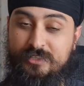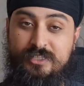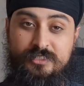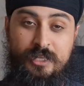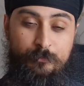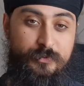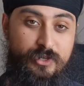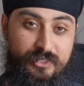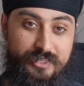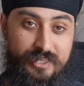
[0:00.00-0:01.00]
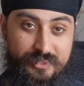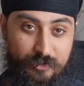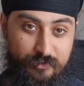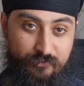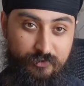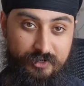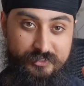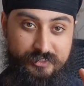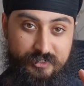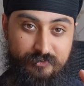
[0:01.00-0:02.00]
But you only get that because you've got
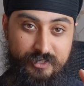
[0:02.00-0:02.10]
this kind of